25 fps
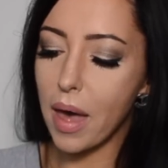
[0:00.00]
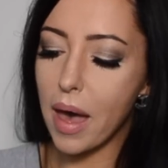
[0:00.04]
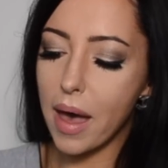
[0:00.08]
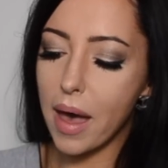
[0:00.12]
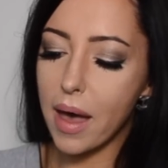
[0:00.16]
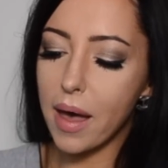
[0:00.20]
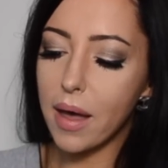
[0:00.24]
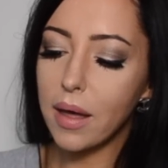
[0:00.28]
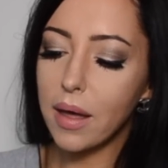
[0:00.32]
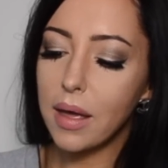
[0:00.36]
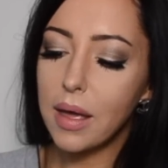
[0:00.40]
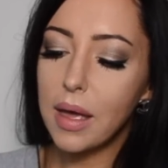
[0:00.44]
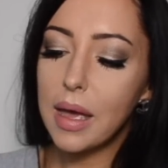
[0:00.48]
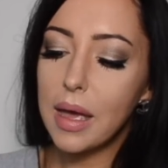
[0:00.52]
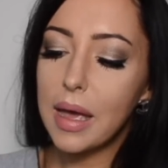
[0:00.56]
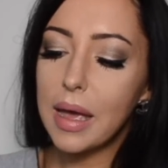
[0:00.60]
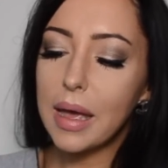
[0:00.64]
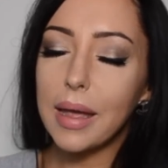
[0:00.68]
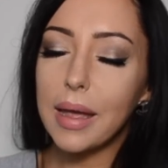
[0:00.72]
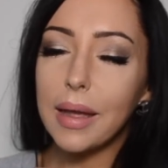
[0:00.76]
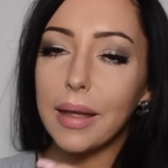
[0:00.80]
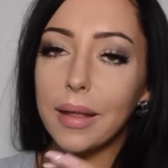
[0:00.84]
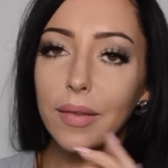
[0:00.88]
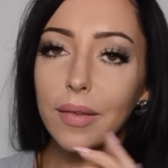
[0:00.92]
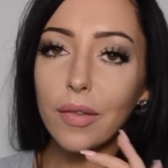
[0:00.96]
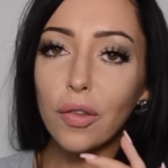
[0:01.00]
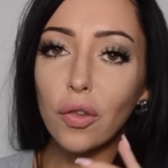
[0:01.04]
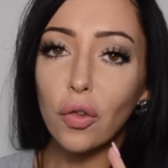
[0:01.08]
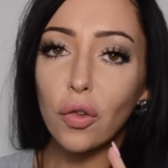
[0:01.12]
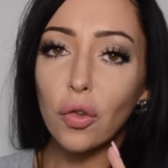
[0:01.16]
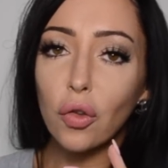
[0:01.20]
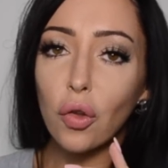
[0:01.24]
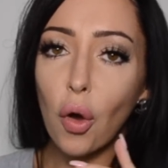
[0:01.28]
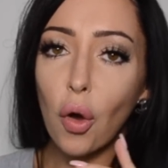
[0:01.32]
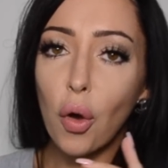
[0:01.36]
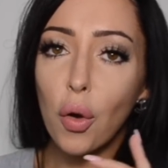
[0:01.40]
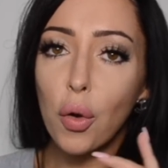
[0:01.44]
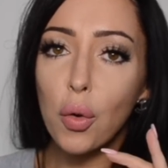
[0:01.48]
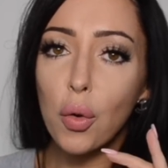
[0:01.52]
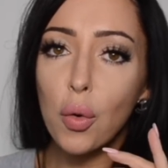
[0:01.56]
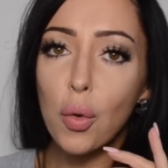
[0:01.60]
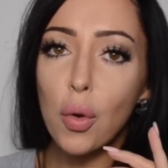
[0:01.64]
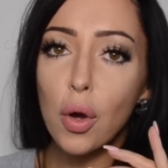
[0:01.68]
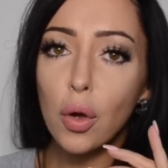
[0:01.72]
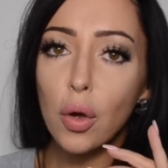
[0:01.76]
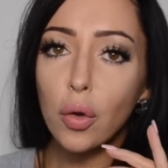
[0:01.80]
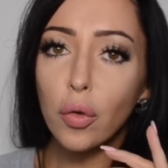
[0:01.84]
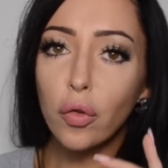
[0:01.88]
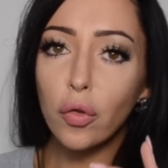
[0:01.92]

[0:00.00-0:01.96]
there, it's so,